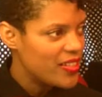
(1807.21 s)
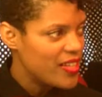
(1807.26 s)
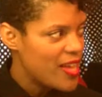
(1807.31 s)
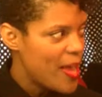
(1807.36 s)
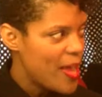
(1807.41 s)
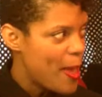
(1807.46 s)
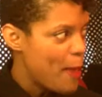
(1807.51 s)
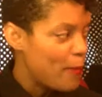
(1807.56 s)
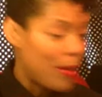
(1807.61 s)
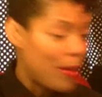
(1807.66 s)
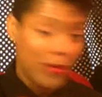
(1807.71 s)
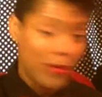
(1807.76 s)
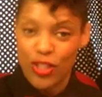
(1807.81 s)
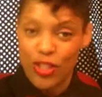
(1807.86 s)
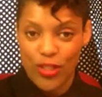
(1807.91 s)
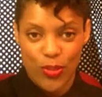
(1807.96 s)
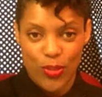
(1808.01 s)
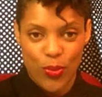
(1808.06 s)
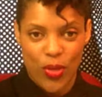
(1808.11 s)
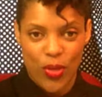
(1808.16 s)
Maybe she
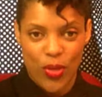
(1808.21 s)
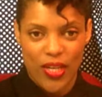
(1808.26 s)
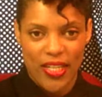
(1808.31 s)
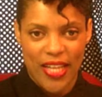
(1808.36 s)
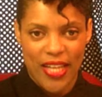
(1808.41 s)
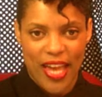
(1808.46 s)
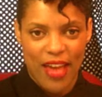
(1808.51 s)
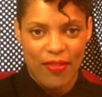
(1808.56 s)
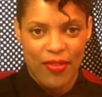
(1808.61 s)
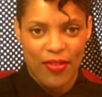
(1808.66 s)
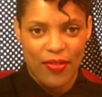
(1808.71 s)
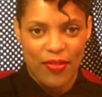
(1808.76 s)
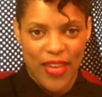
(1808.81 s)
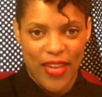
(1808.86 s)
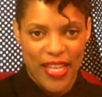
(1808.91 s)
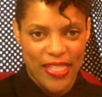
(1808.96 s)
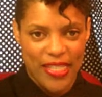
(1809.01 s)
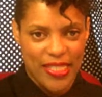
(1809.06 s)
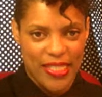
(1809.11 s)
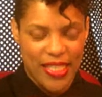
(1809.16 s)
just wanted to have a
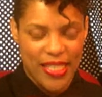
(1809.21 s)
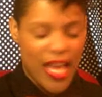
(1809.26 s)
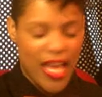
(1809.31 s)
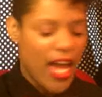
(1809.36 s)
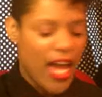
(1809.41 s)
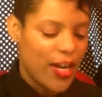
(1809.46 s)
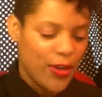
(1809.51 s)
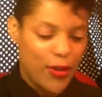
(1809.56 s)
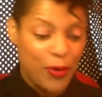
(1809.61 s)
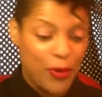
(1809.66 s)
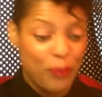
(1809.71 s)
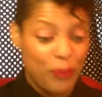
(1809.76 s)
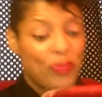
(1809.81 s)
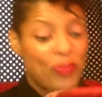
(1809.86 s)
fancy, I don't know.